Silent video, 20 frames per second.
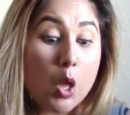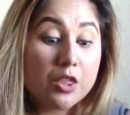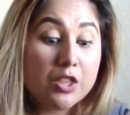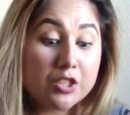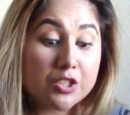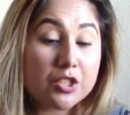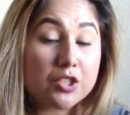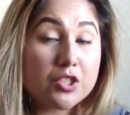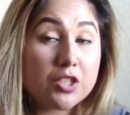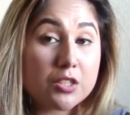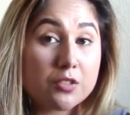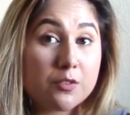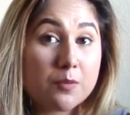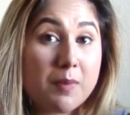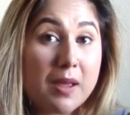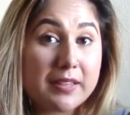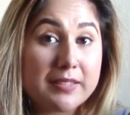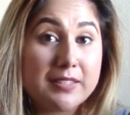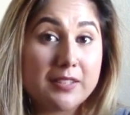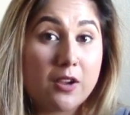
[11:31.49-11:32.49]
this is just from
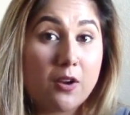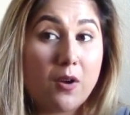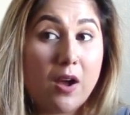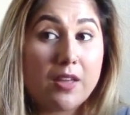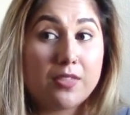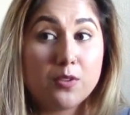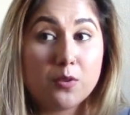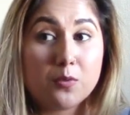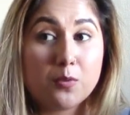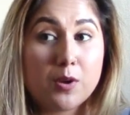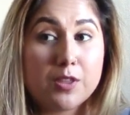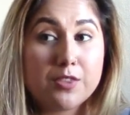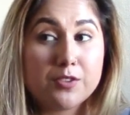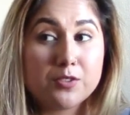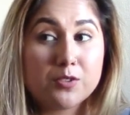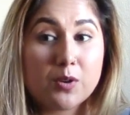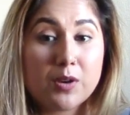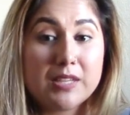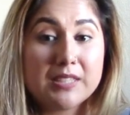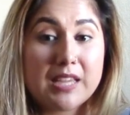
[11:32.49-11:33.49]
Mexico. The
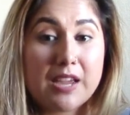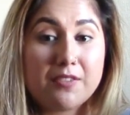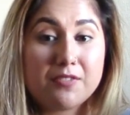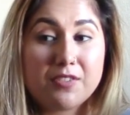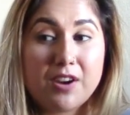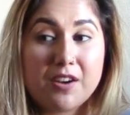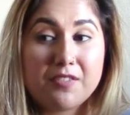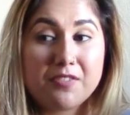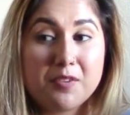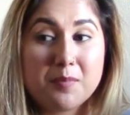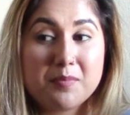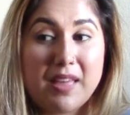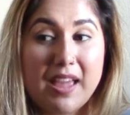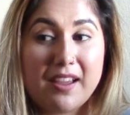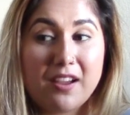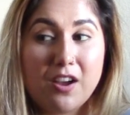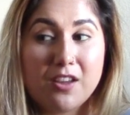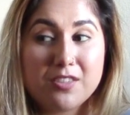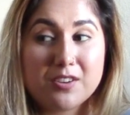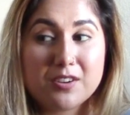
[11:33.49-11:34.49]
stories I've read from
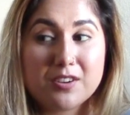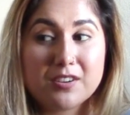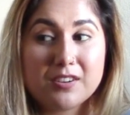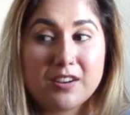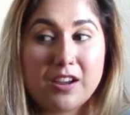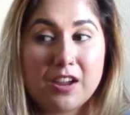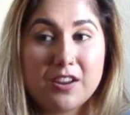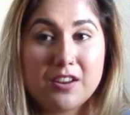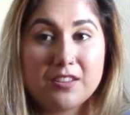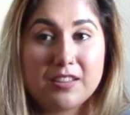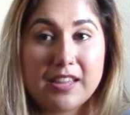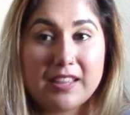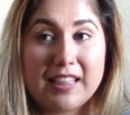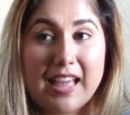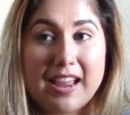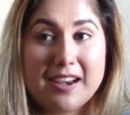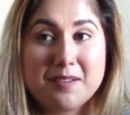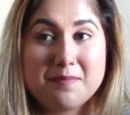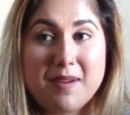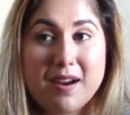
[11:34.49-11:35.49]
like other like
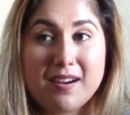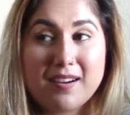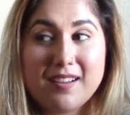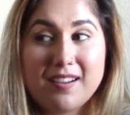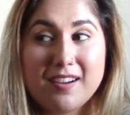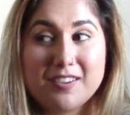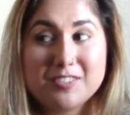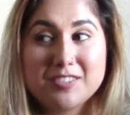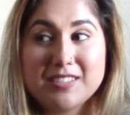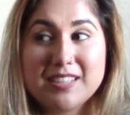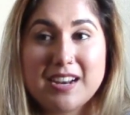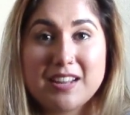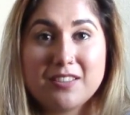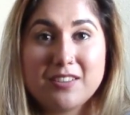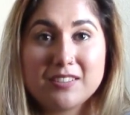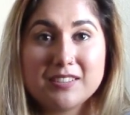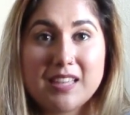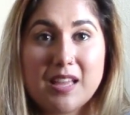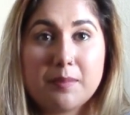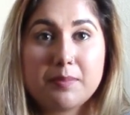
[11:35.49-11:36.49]
Latin American countries that I
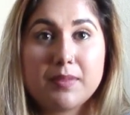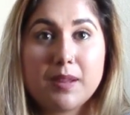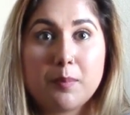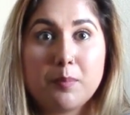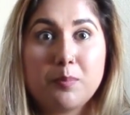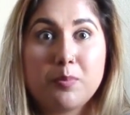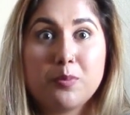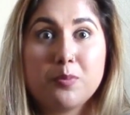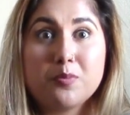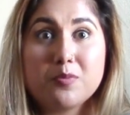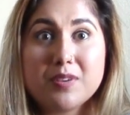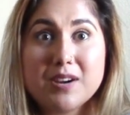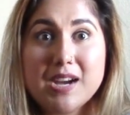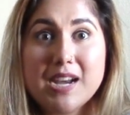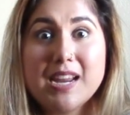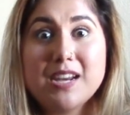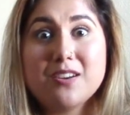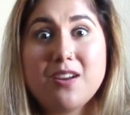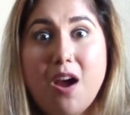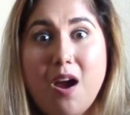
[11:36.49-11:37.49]
looked up, they're
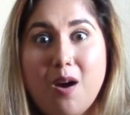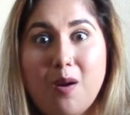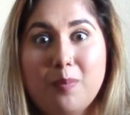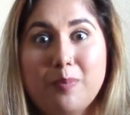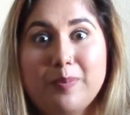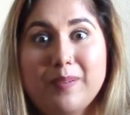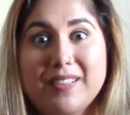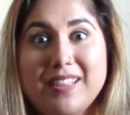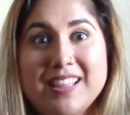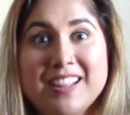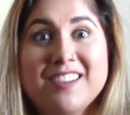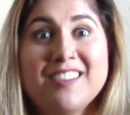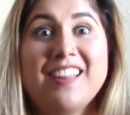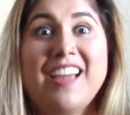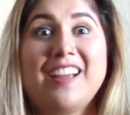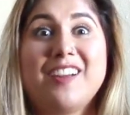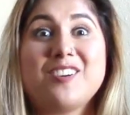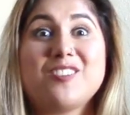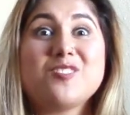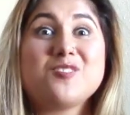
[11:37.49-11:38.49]
pretty dope.
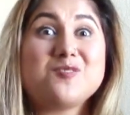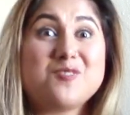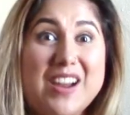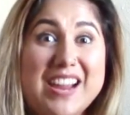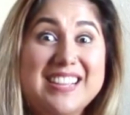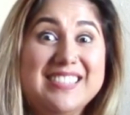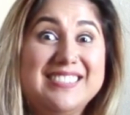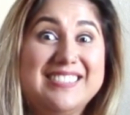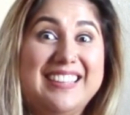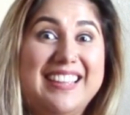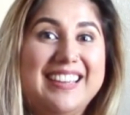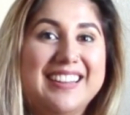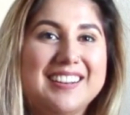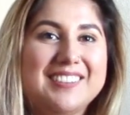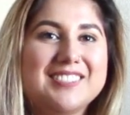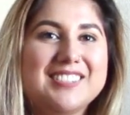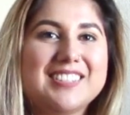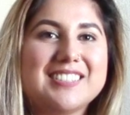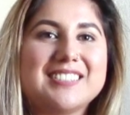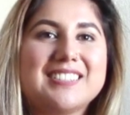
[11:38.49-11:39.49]
Like crazy, and
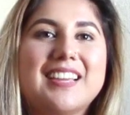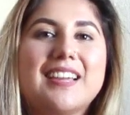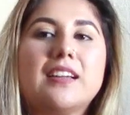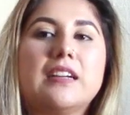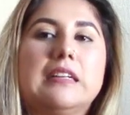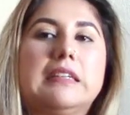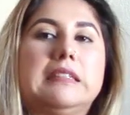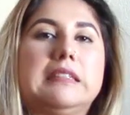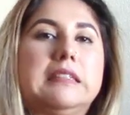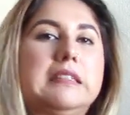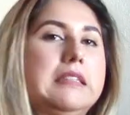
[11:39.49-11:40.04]
I'm just like